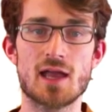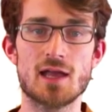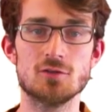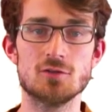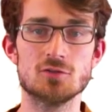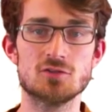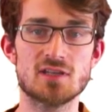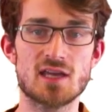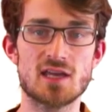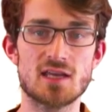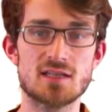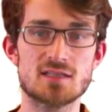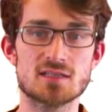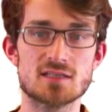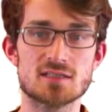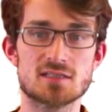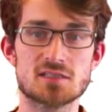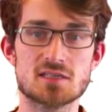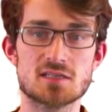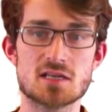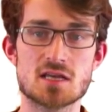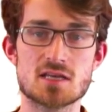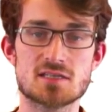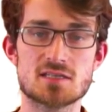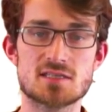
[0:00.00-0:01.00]
and you take
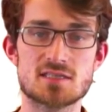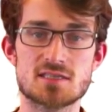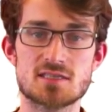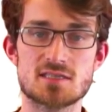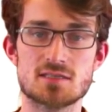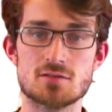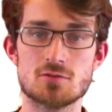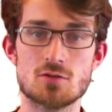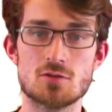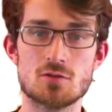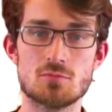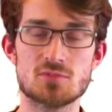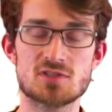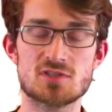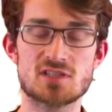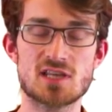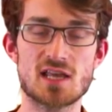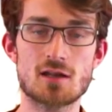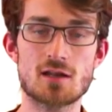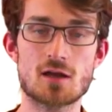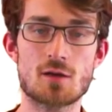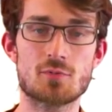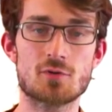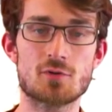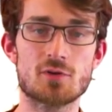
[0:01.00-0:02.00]
this
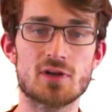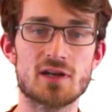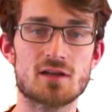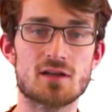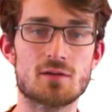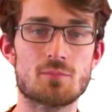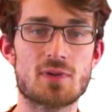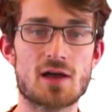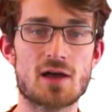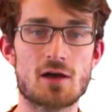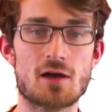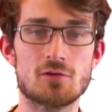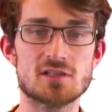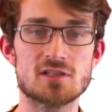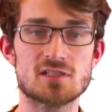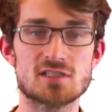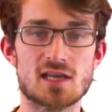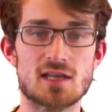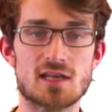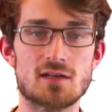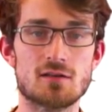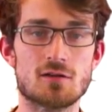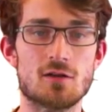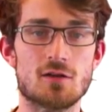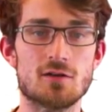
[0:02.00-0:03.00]
set operator, Pauli
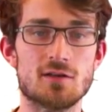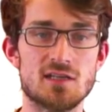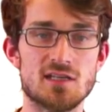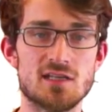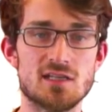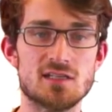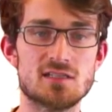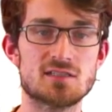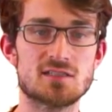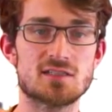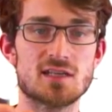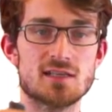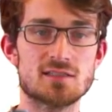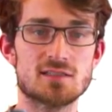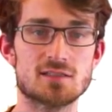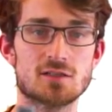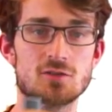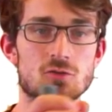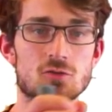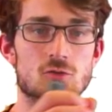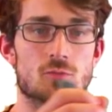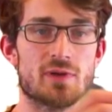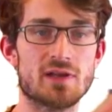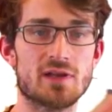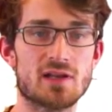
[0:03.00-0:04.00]
set, on each data
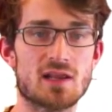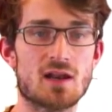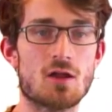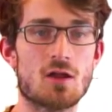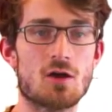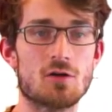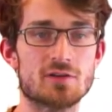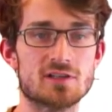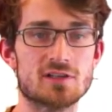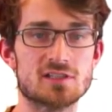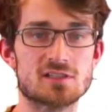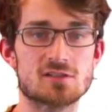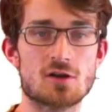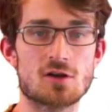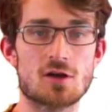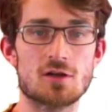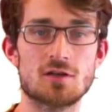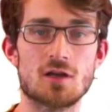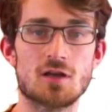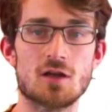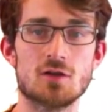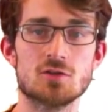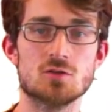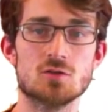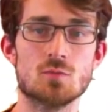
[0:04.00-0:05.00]
qubit along this
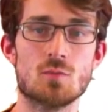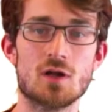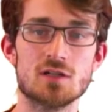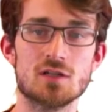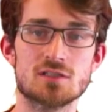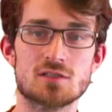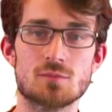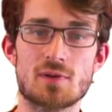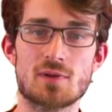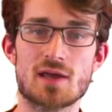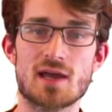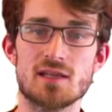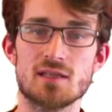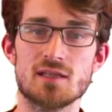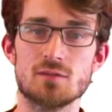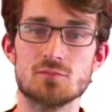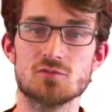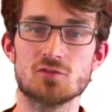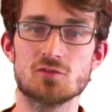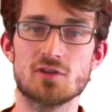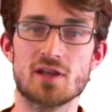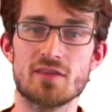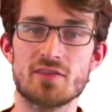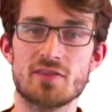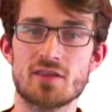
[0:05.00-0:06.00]
cut. You multiply them
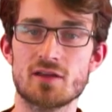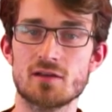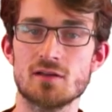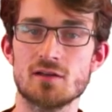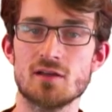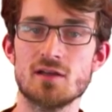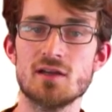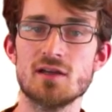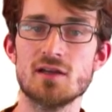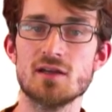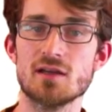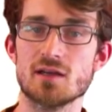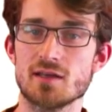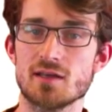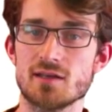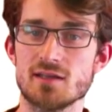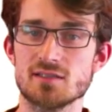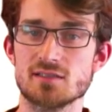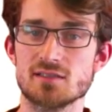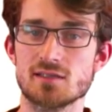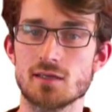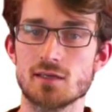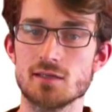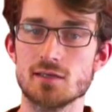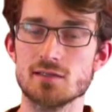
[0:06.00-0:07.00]
together. In
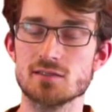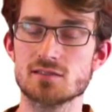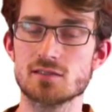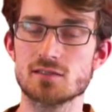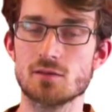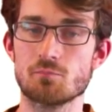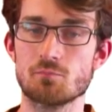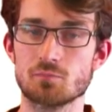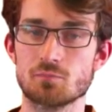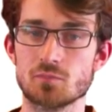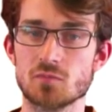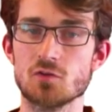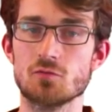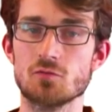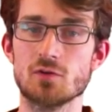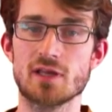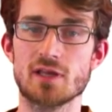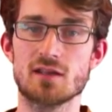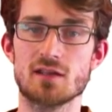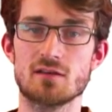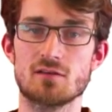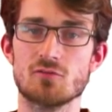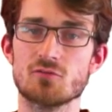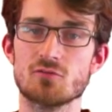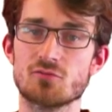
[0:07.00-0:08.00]
this case, you will
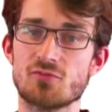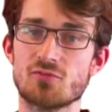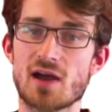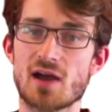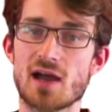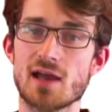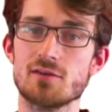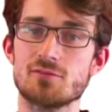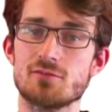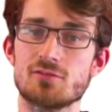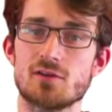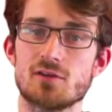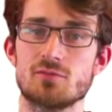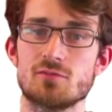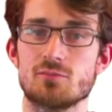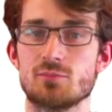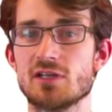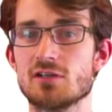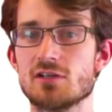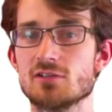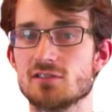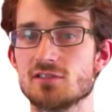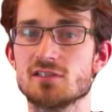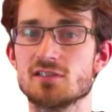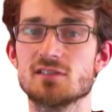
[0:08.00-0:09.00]
get 5
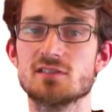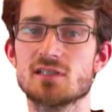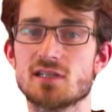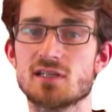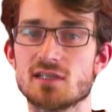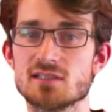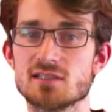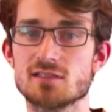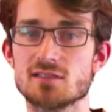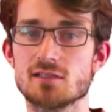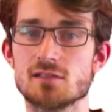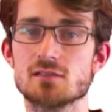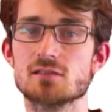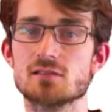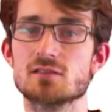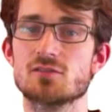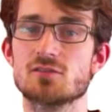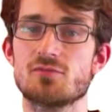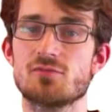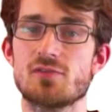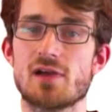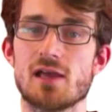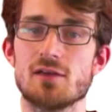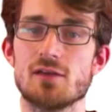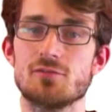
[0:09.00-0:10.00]
because this is a distance
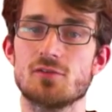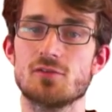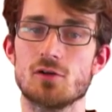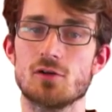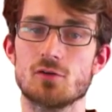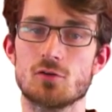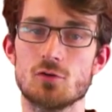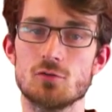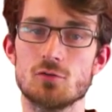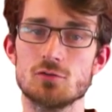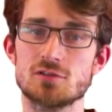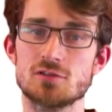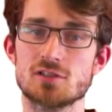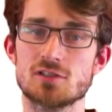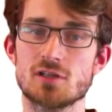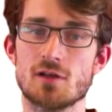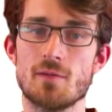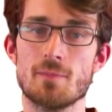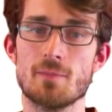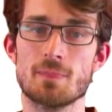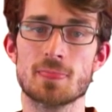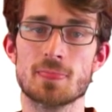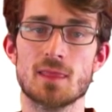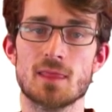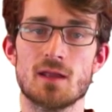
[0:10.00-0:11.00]
5 codes.
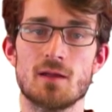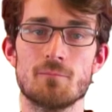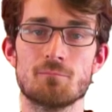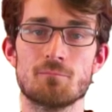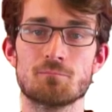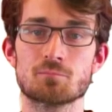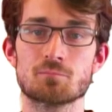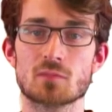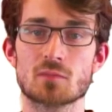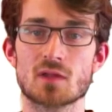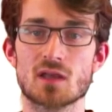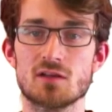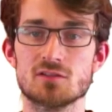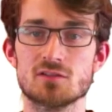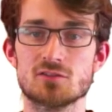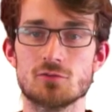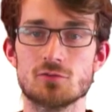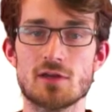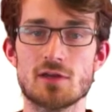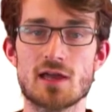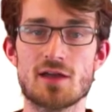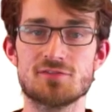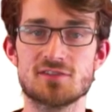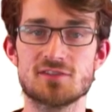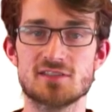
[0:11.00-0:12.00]
So
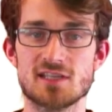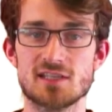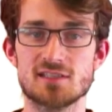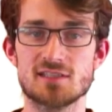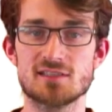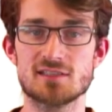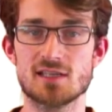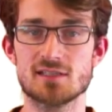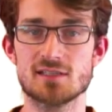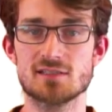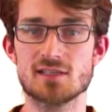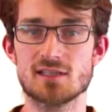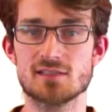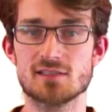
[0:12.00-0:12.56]
you have set